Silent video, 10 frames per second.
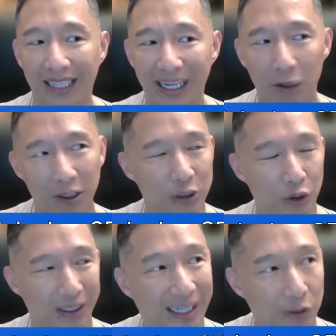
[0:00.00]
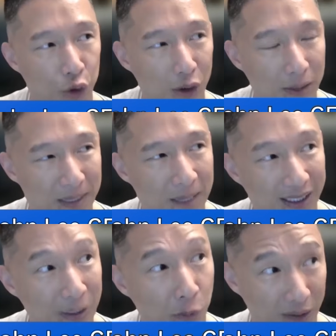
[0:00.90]
king want to make sure they control the people
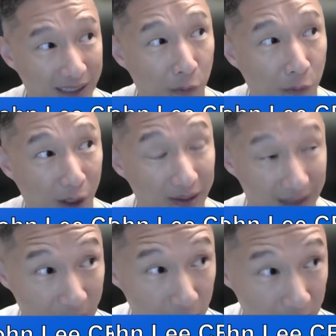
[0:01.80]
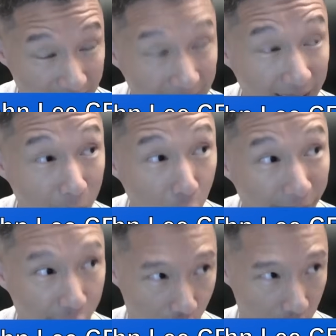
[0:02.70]
that they
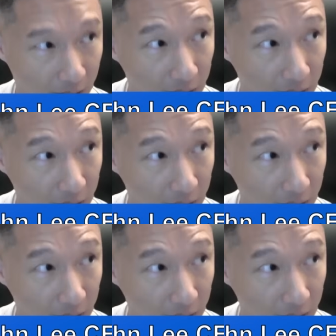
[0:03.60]
work for.